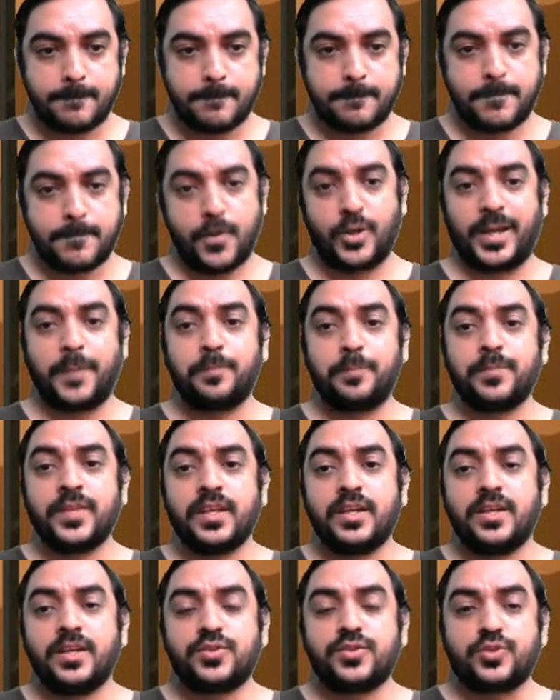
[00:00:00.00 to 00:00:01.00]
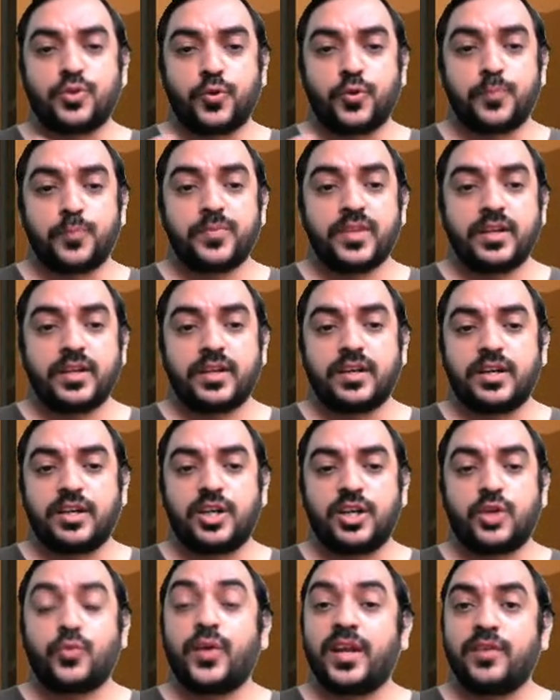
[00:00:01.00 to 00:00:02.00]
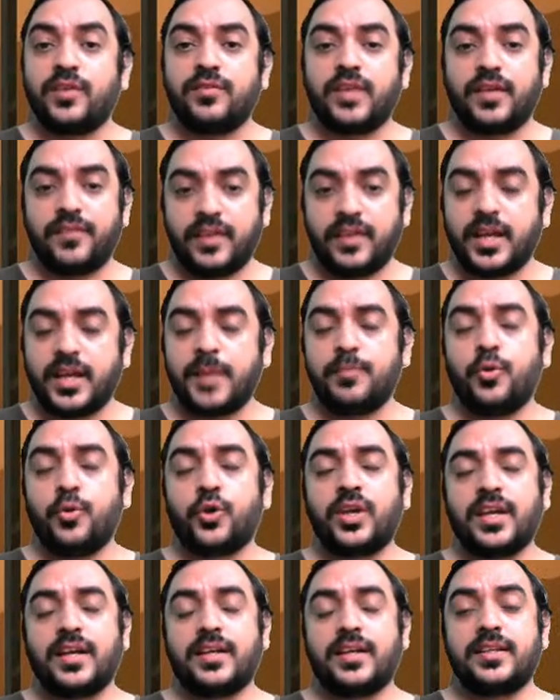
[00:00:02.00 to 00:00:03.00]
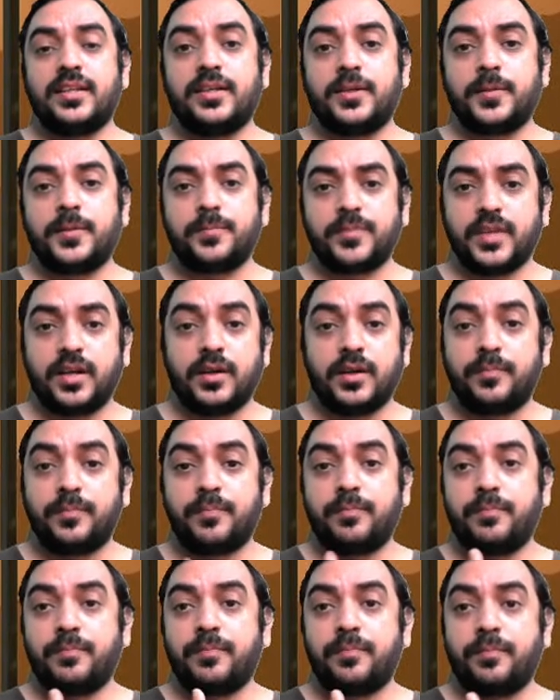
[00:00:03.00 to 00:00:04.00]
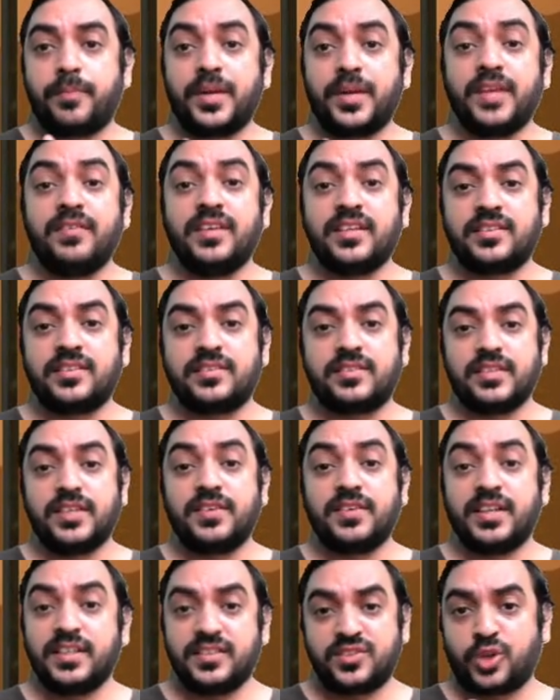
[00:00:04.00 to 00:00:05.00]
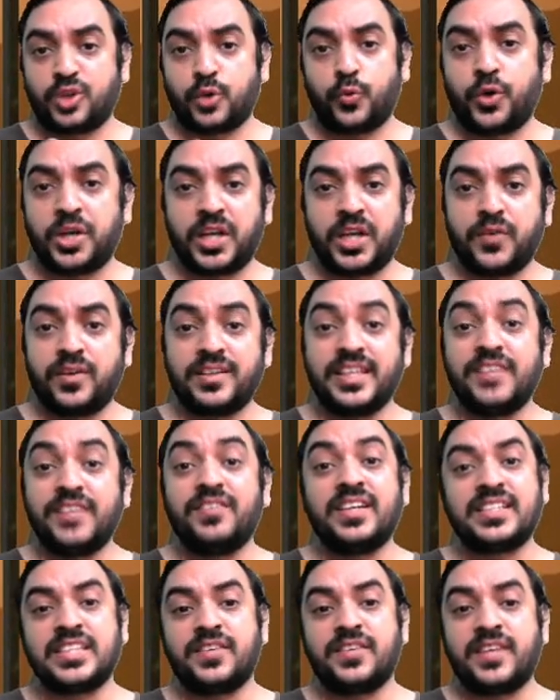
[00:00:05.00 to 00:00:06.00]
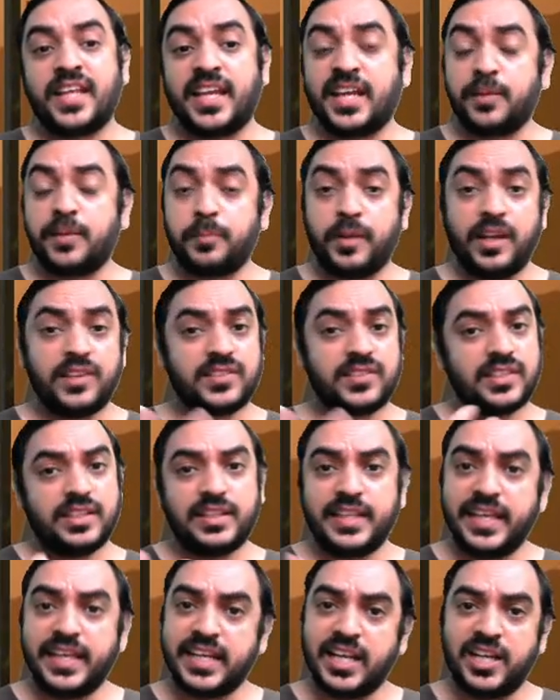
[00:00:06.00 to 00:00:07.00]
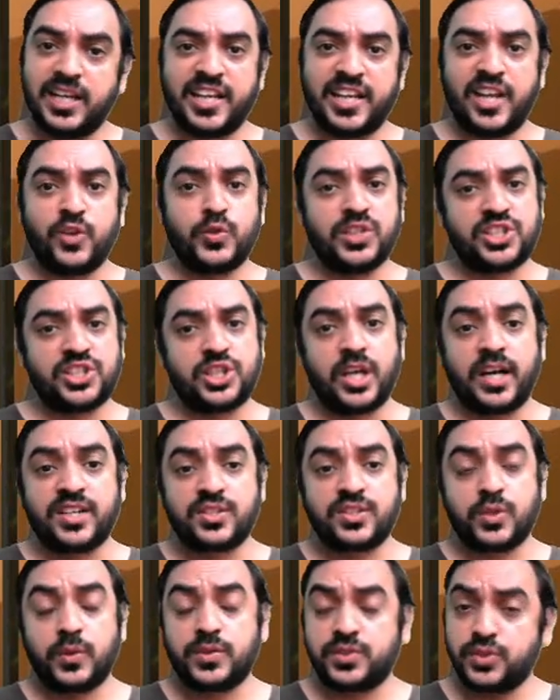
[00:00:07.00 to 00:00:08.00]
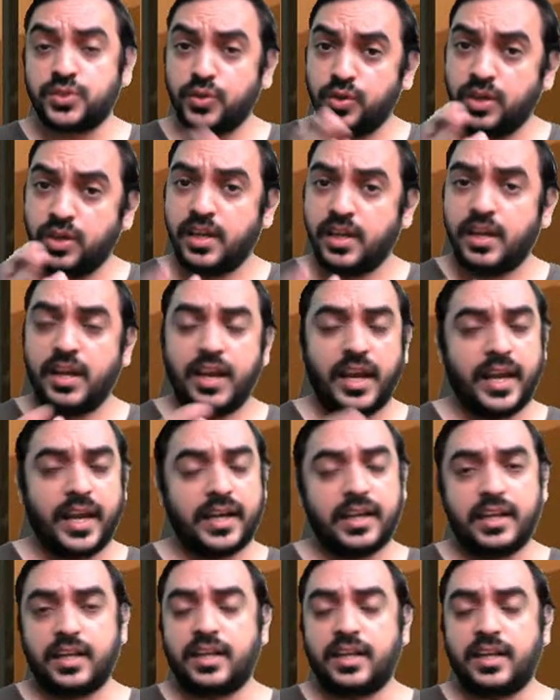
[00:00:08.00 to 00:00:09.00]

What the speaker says: Okay, so when I'm looking at the previous events or whatever the events have taken place, there I'll tell you the charts also, and